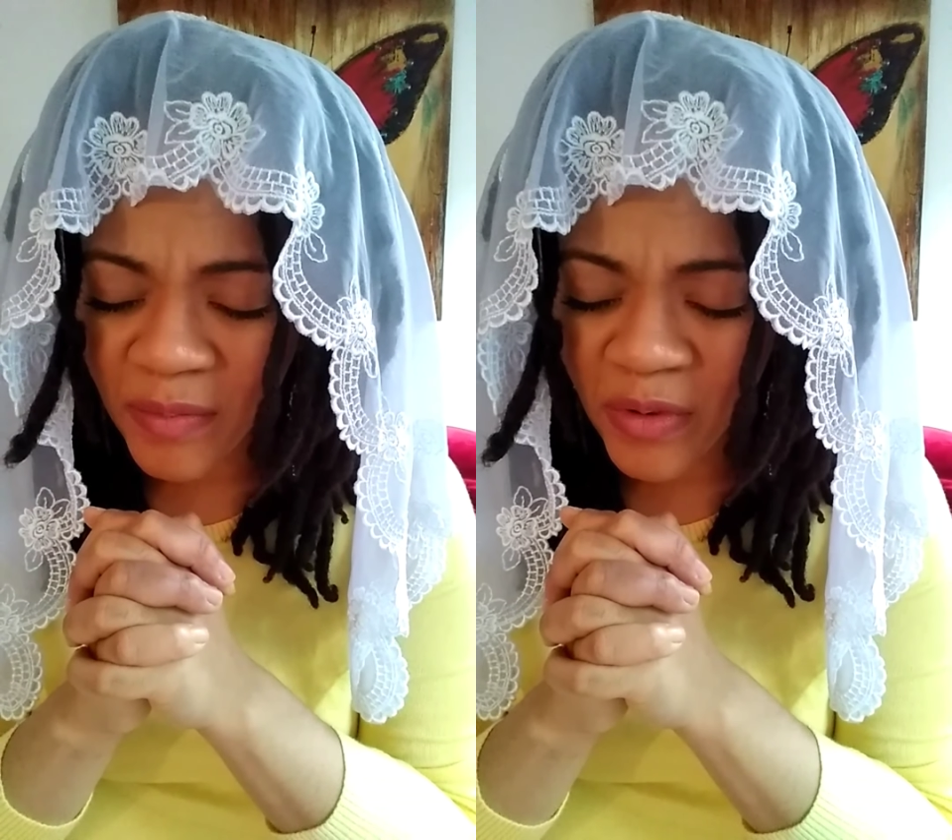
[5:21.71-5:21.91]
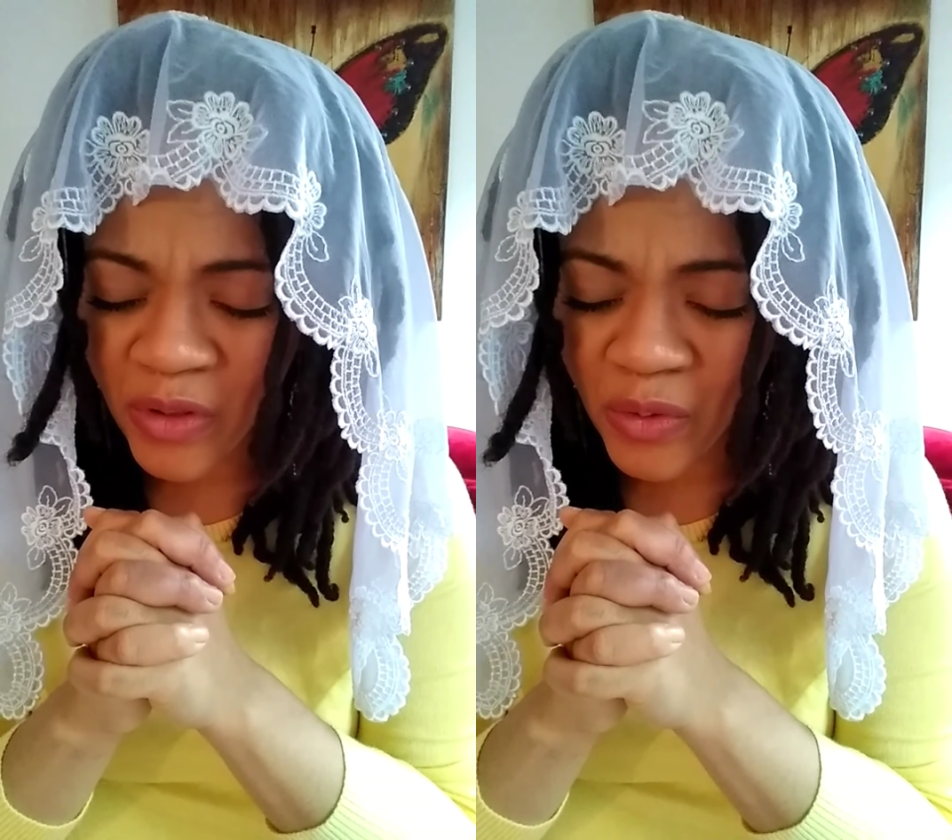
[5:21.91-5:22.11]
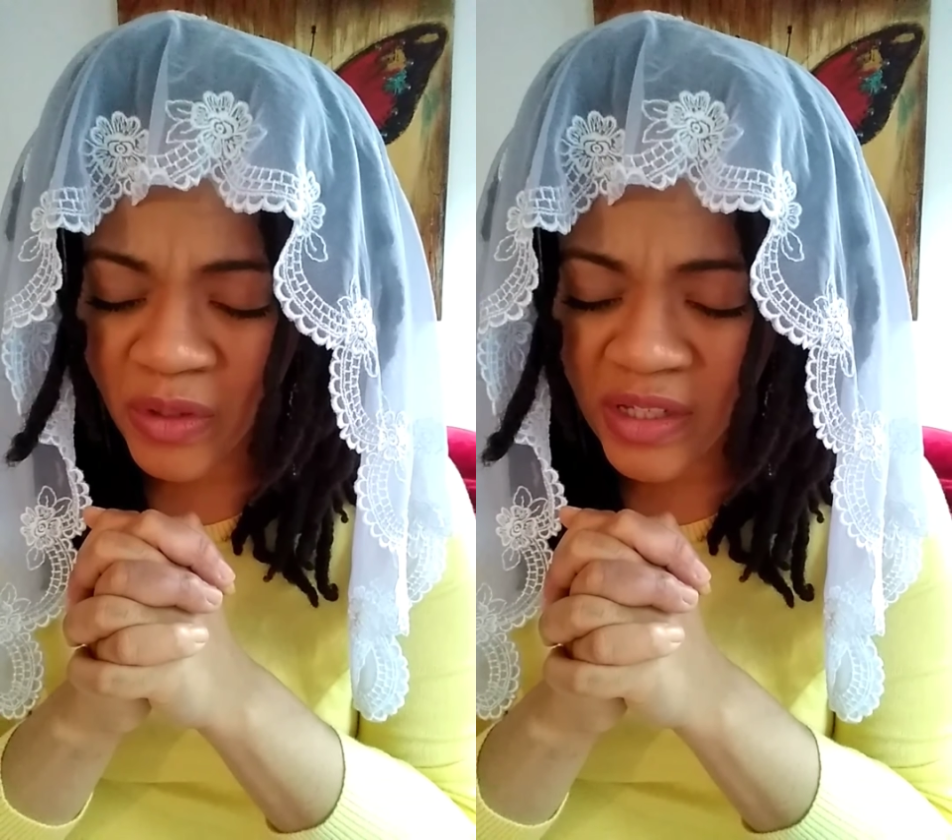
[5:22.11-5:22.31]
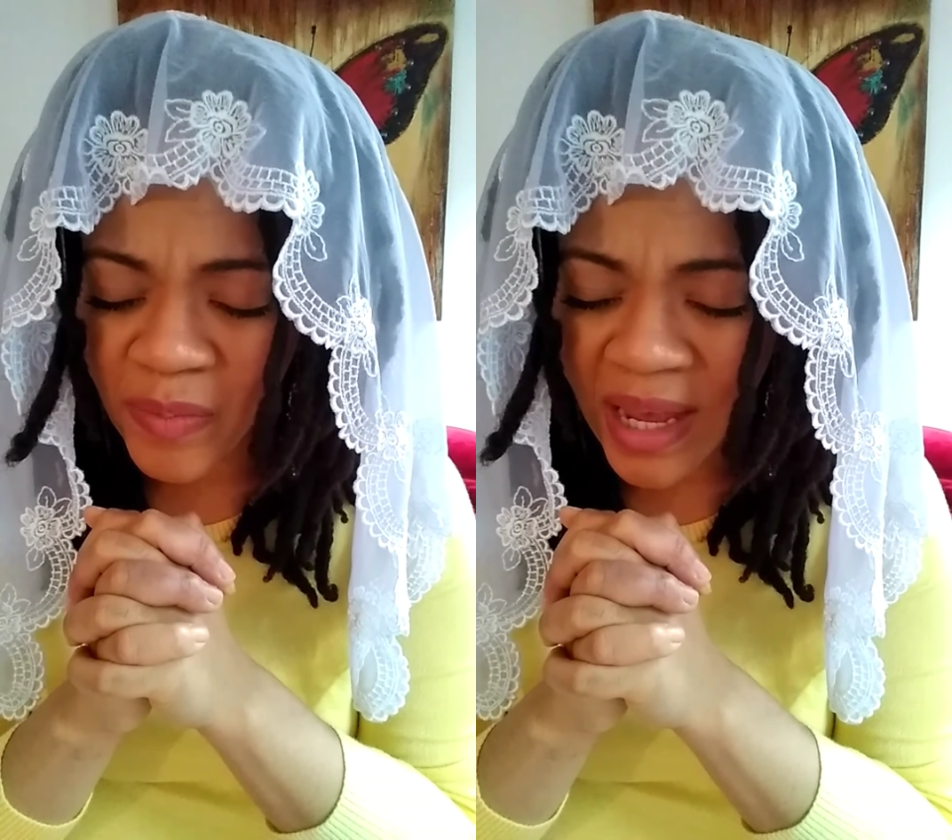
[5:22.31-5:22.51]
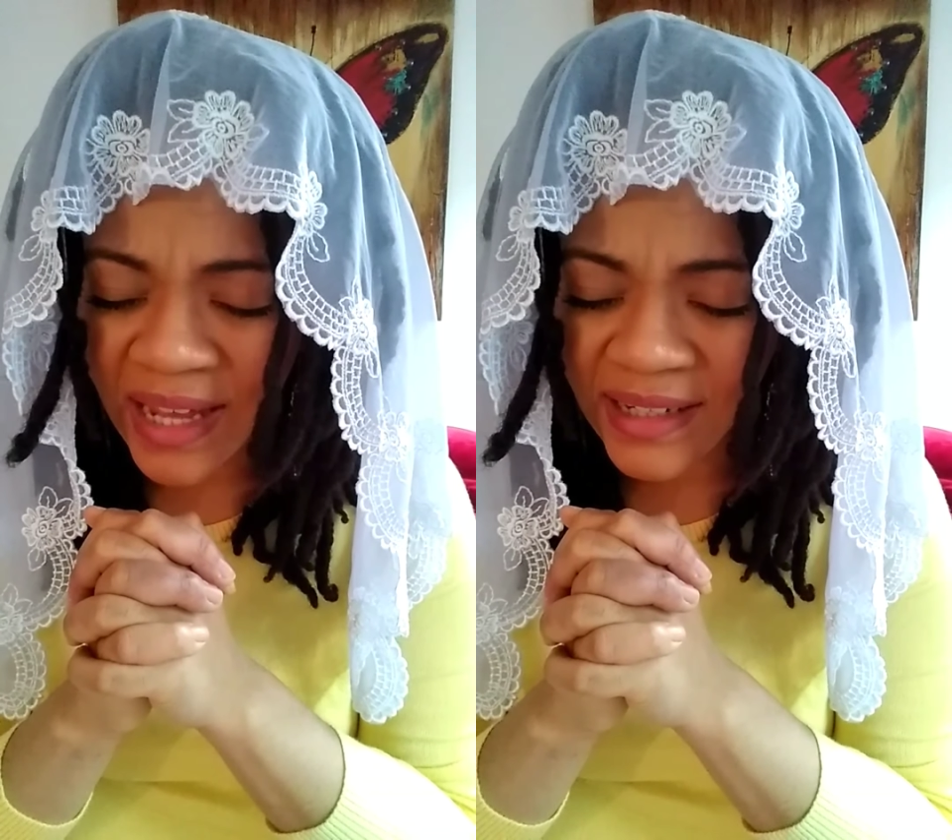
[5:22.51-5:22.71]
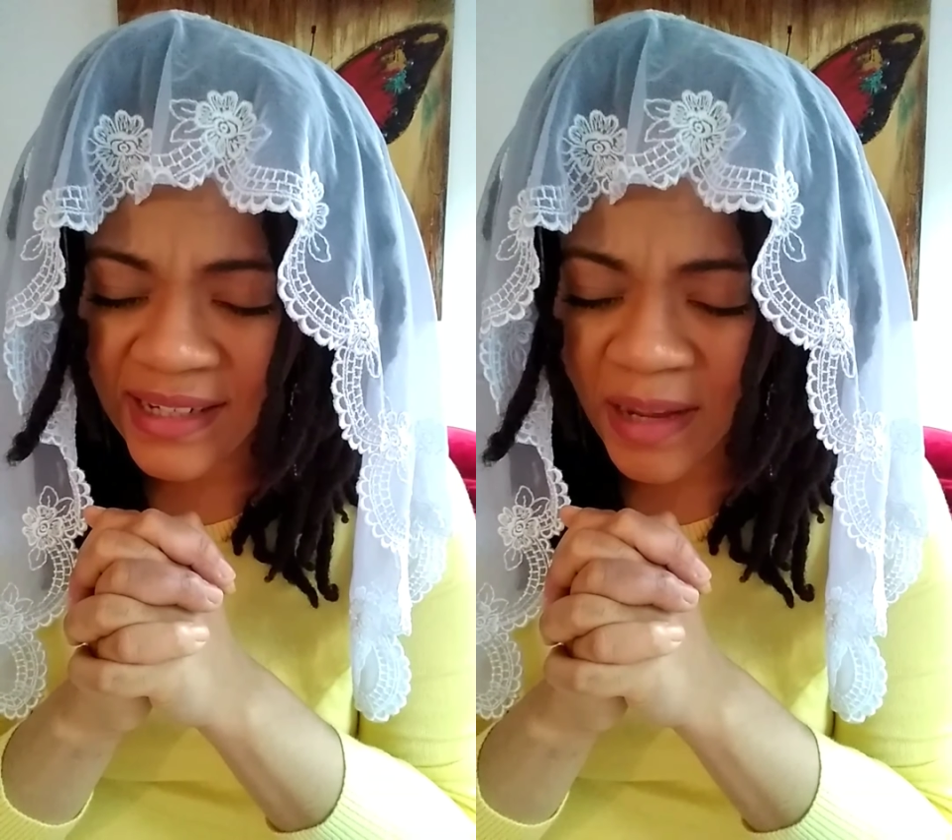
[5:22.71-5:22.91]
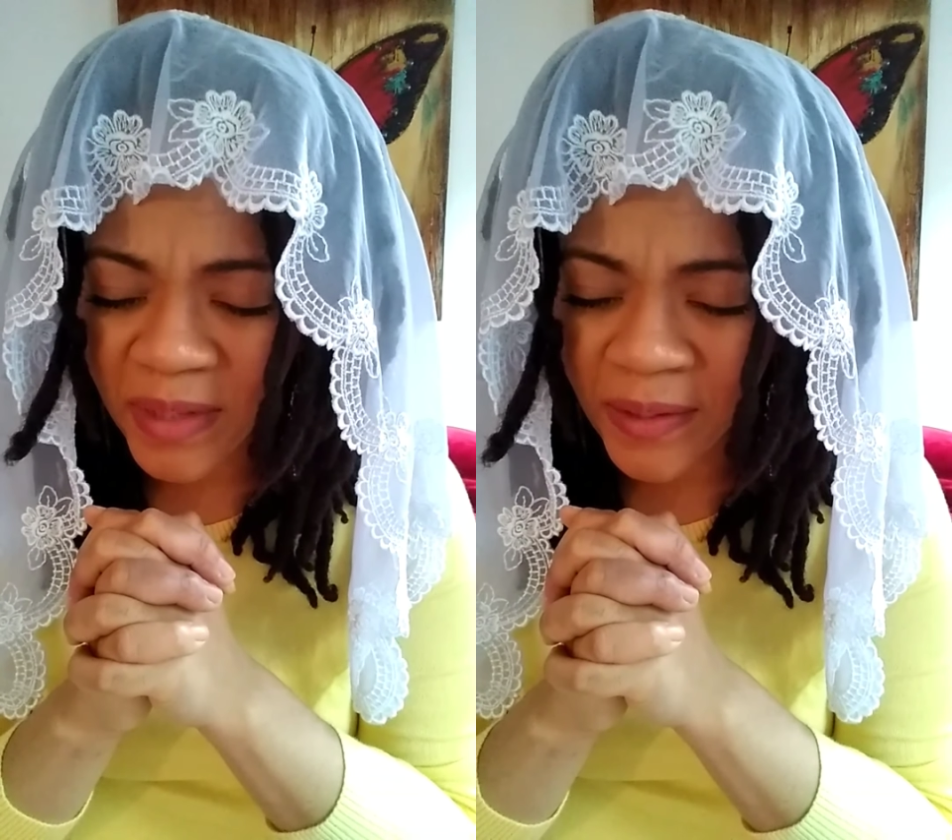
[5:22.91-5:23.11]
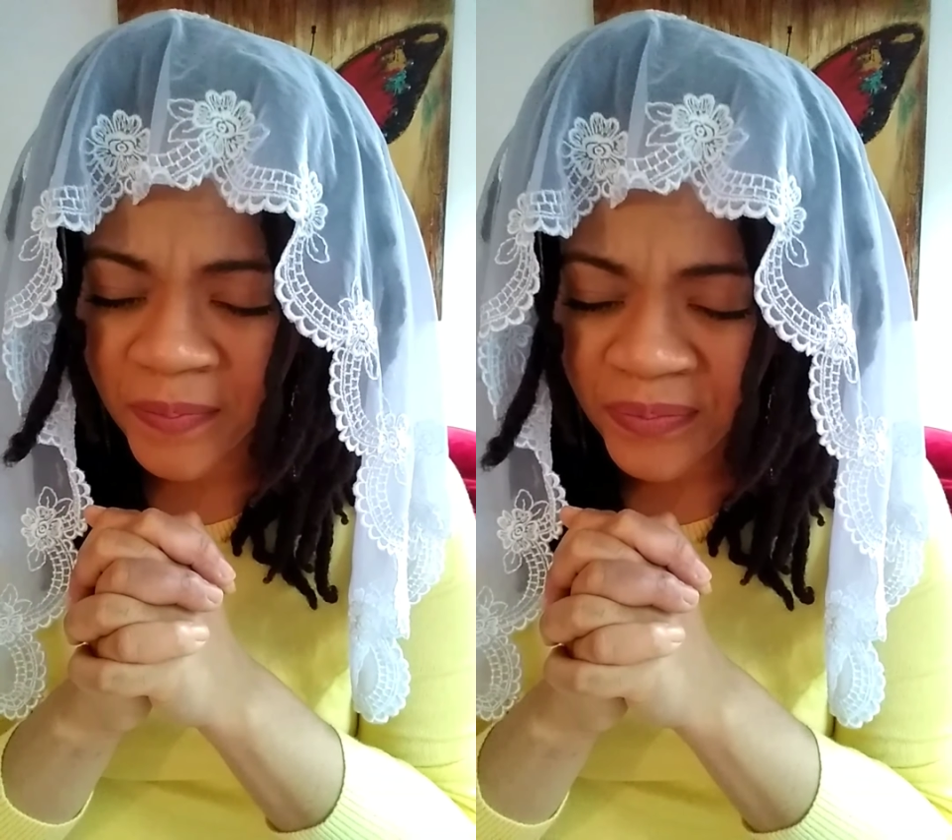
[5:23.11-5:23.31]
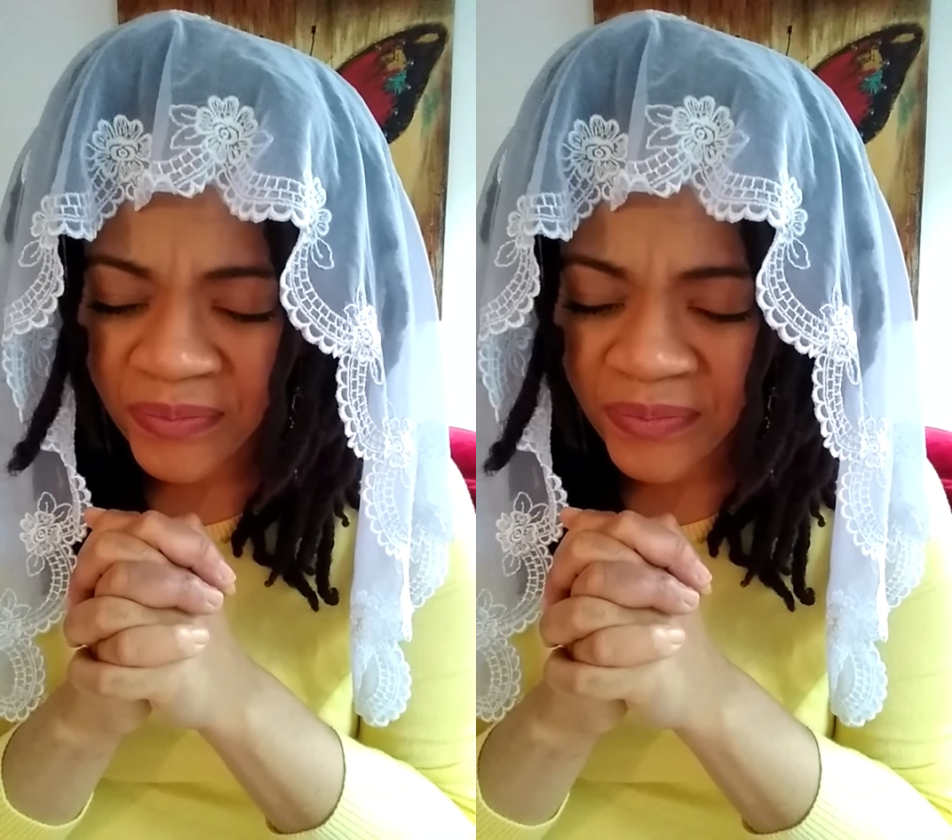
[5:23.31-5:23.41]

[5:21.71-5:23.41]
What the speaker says: through this pandemic.